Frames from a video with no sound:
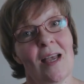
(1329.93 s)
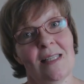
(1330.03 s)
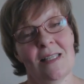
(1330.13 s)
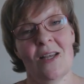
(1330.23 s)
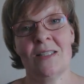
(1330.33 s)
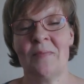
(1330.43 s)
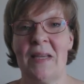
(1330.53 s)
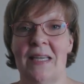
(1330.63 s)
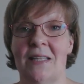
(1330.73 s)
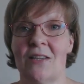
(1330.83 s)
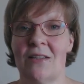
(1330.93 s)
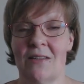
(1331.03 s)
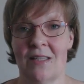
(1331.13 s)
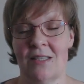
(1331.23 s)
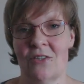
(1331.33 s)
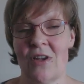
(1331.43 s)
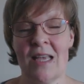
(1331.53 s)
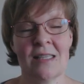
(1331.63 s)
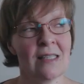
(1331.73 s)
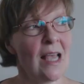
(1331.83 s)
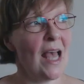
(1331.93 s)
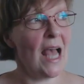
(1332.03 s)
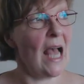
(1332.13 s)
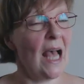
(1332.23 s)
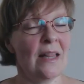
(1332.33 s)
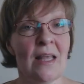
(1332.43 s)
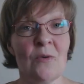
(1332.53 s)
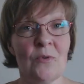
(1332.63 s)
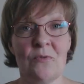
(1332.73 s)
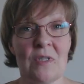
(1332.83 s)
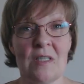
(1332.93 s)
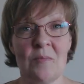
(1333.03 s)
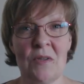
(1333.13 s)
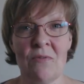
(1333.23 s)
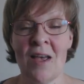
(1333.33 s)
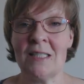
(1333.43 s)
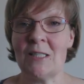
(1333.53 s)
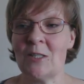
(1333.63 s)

I started making this dress, and that one fitted me fine.